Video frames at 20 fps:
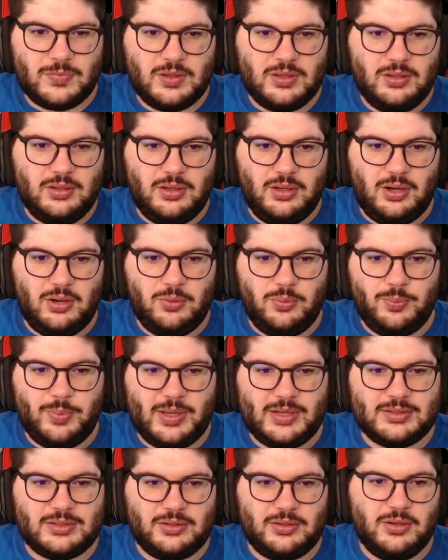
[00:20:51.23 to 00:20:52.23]
you know,
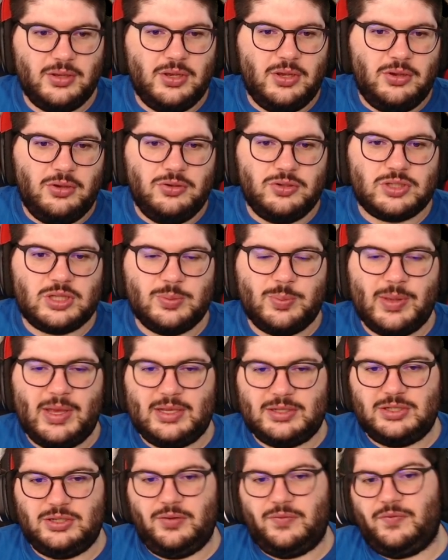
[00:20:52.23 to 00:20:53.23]
basically who's the
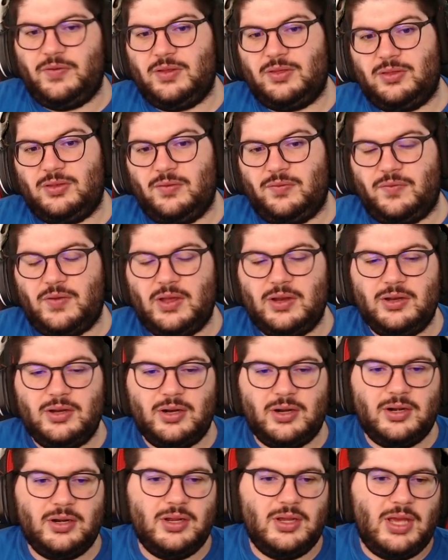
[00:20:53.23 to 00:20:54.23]
best, your fifth
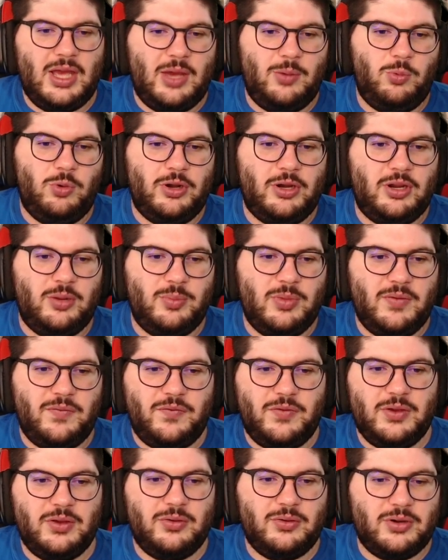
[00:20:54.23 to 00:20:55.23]
defender and one of your
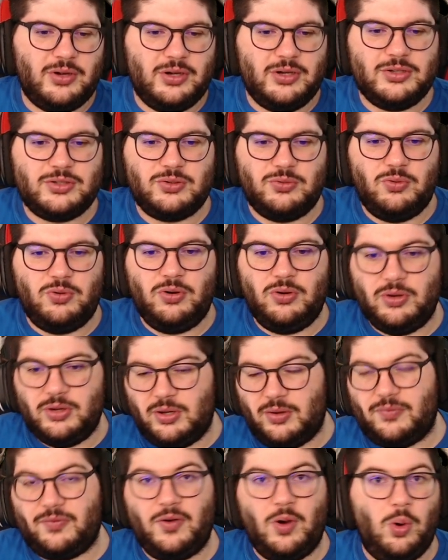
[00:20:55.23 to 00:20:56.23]
midfielders or
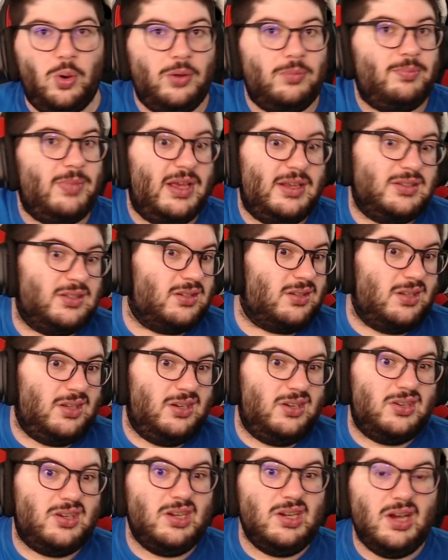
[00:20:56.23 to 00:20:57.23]
your forward, basically,
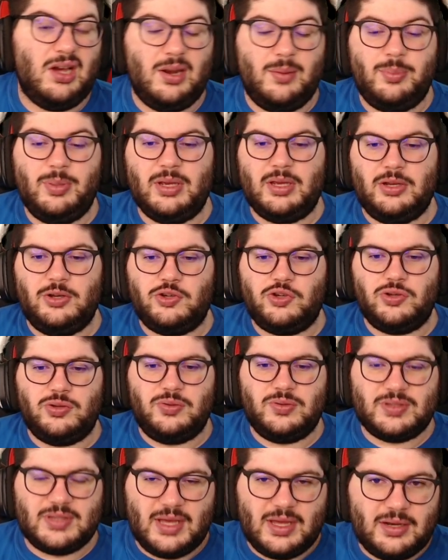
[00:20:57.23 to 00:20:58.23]
and you can kind of pick and
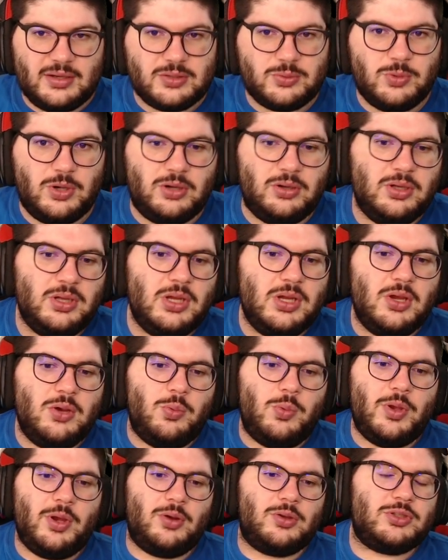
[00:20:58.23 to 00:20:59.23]
choose that as well.
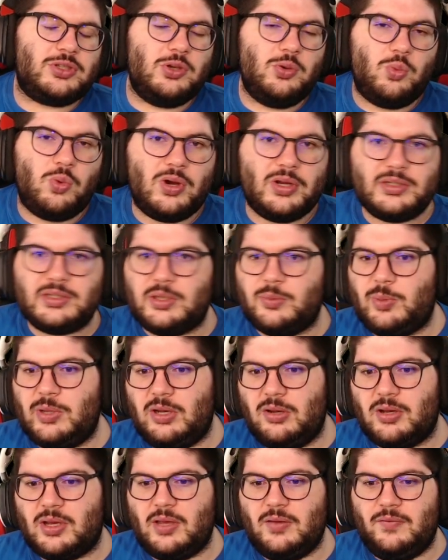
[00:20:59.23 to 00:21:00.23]
We also want to be
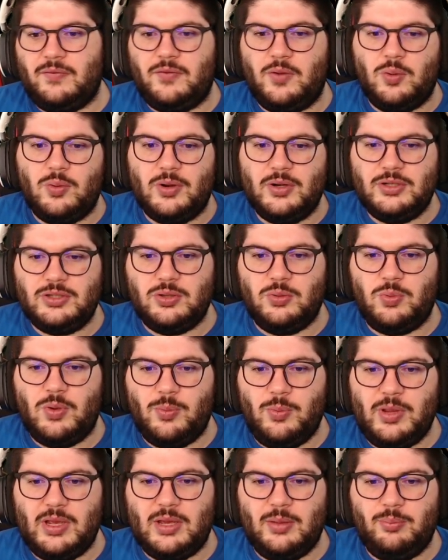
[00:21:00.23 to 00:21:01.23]
looking forward to when
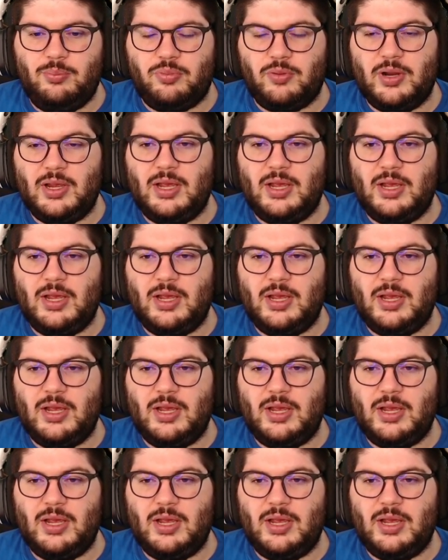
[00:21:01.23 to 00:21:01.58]
we can bring